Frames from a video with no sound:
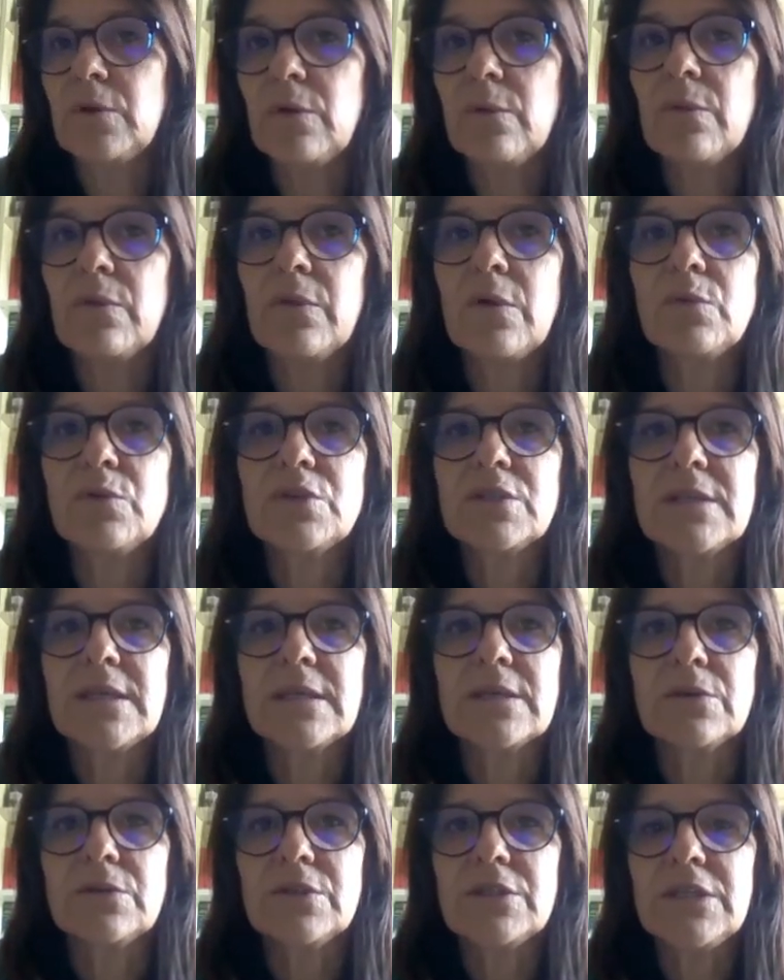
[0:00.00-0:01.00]
those that
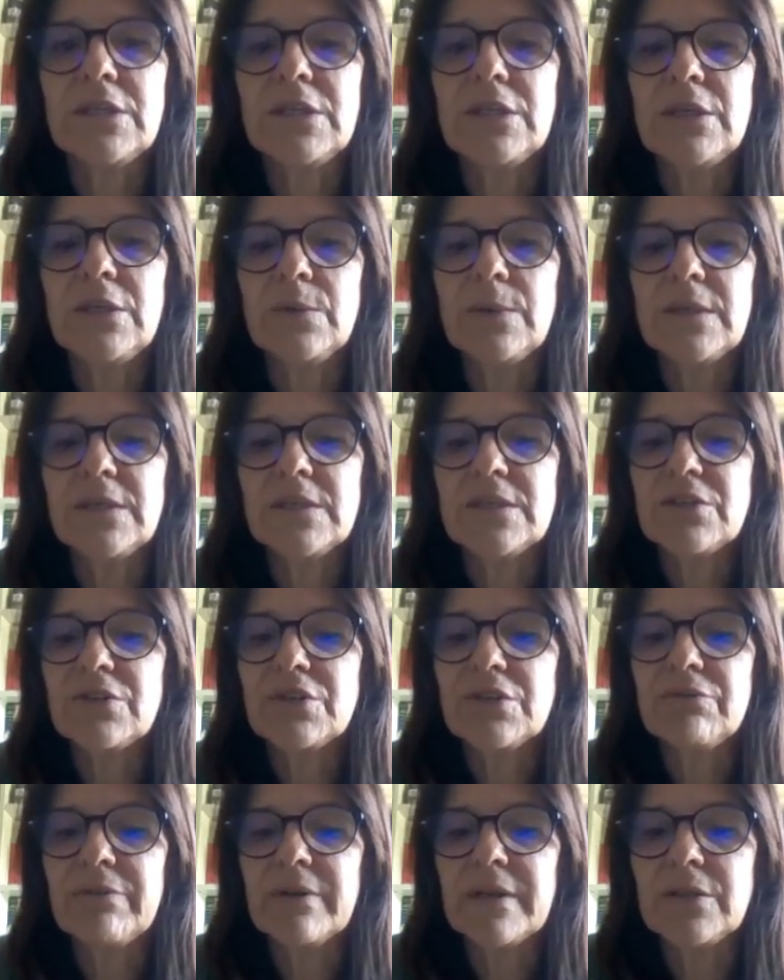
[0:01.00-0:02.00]
continue in
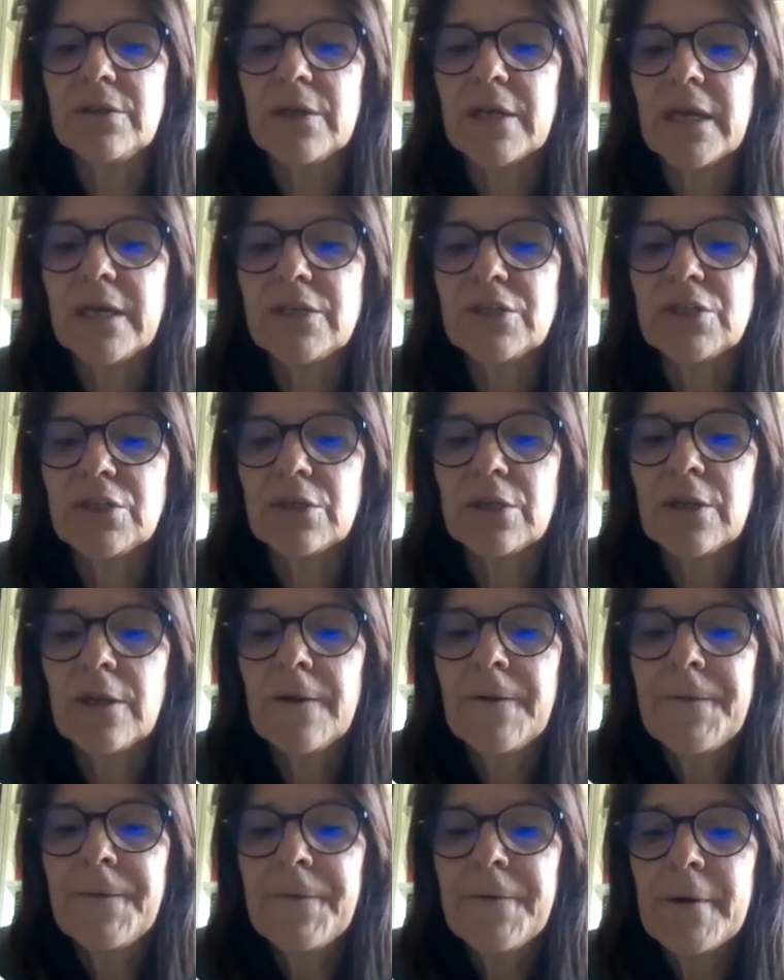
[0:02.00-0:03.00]
tertiary education,
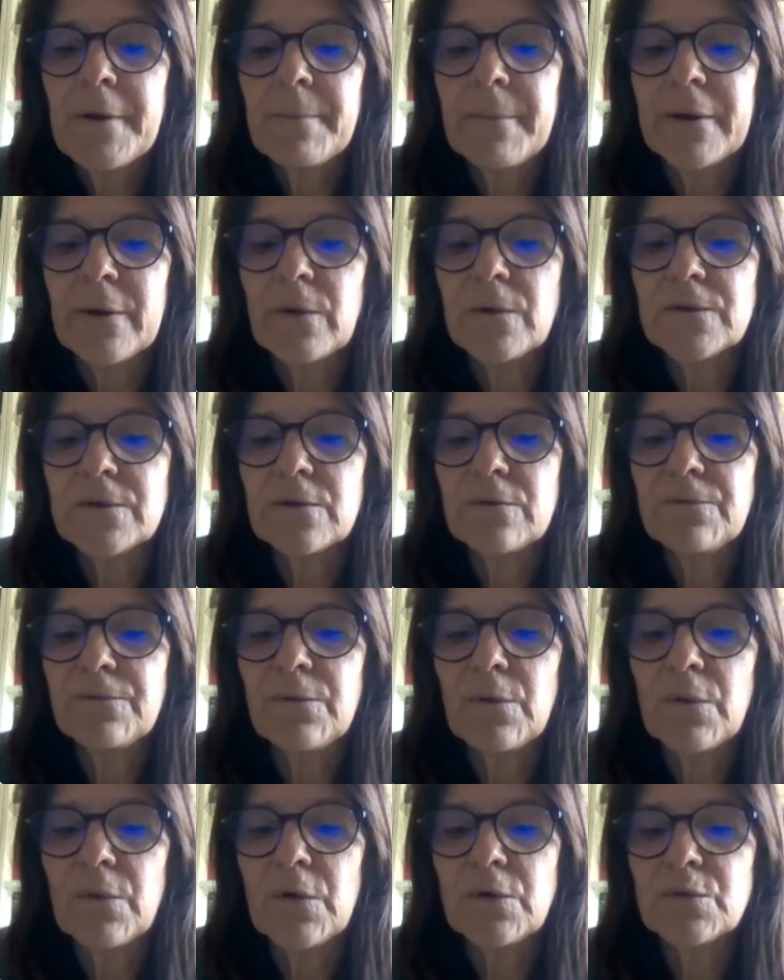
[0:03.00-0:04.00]
but also
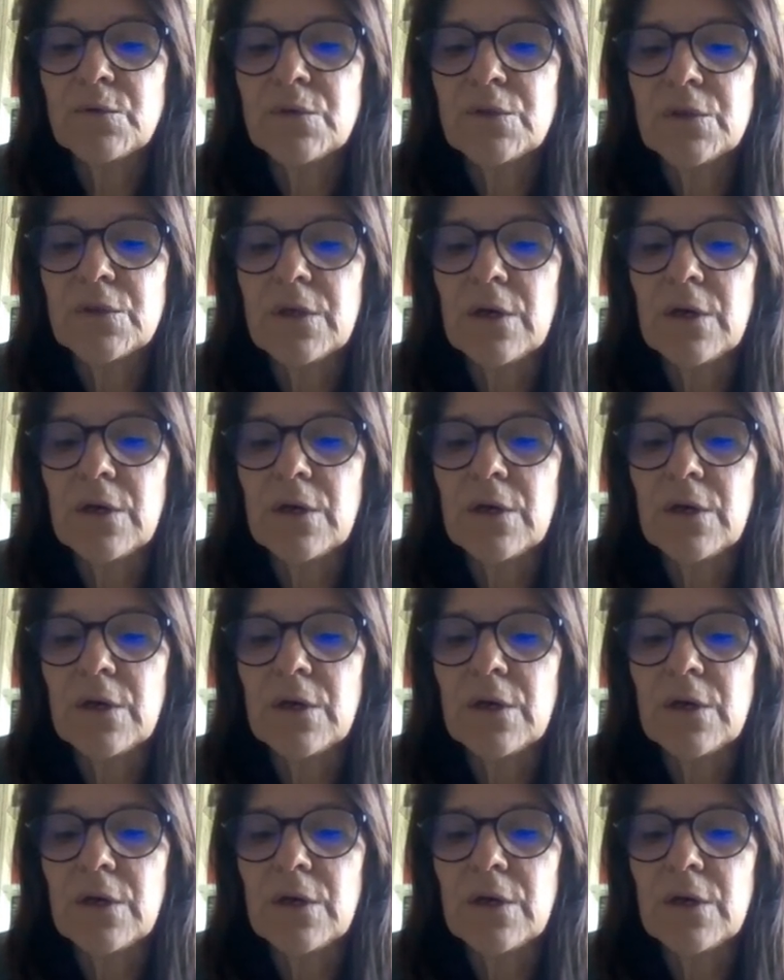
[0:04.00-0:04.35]
for those